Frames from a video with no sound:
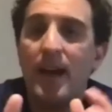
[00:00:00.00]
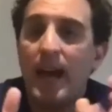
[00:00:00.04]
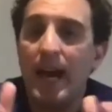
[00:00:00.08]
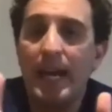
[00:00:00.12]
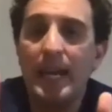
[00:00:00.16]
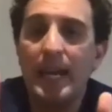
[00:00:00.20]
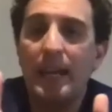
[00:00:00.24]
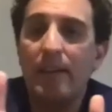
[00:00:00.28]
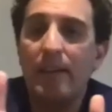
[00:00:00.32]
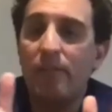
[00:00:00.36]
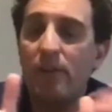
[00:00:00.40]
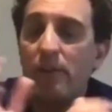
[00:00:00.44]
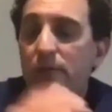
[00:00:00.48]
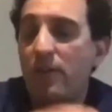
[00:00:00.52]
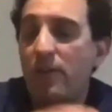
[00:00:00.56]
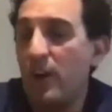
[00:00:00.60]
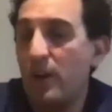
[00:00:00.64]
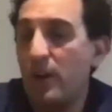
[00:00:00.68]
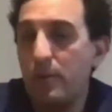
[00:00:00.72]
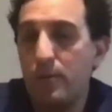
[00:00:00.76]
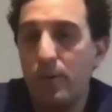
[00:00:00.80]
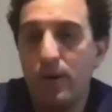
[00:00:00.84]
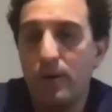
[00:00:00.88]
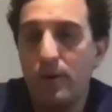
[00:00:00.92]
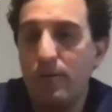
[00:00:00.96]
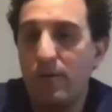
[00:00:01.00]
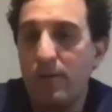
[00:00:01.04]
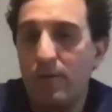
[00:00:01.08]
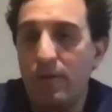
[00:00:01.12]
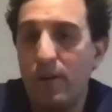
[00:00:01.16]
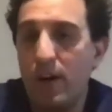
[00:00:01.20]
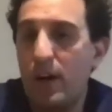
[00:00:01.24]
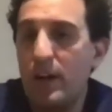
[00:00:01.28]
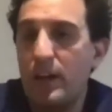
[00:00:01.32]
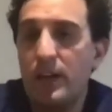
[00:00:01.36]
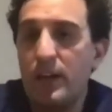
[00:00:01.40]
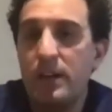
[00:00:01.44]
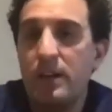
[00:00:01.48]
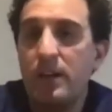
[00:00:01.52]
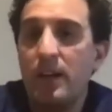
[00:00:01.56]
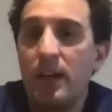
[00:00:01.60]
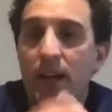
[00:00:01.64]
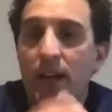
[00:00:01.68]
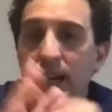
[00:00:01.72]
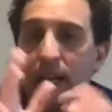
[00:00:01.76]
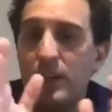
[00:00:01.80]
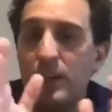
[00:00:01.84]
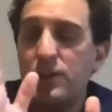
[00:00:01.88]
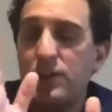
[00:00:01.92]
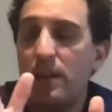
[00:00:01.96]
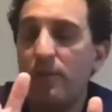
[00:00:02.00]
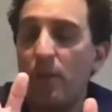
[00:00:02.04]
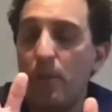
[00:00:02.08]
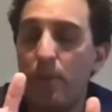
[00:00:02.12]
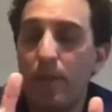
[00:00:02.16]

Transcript: and everybody voted he should have a